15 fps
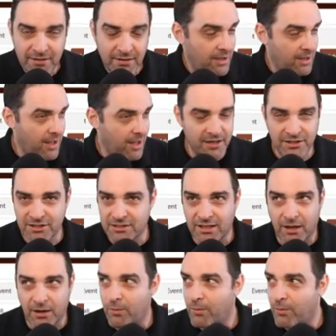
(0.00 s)
And it's just like,
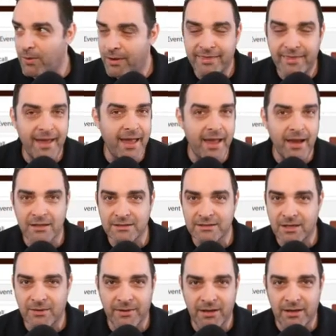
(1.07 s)
what the heck is
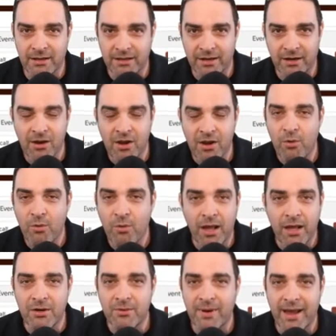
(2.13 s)
going on here? Why
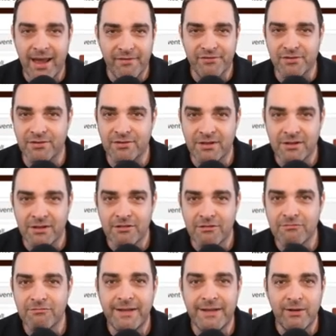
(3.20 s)
do I have to
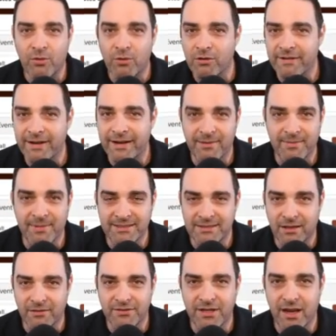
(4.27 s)
reorient
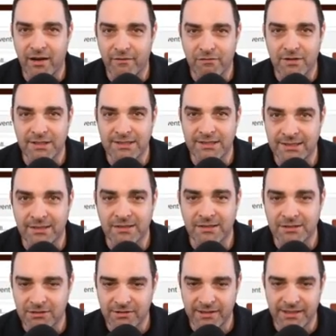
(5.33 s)
myself to every single
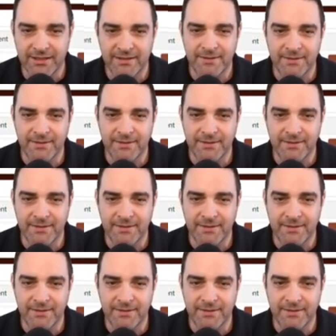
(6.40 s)
screen?